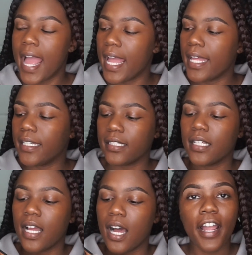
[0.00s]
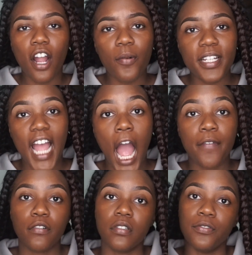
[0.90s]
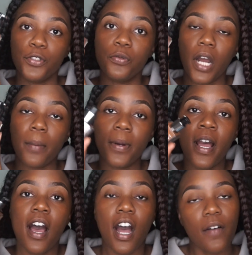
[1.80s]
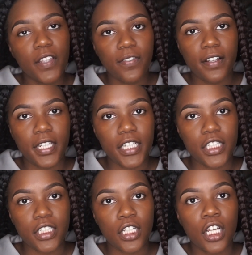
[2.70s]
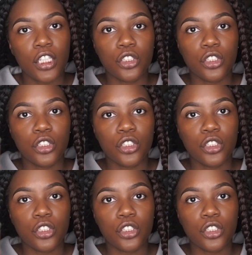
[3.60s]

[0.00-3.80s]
and I already have a review up of this foundation,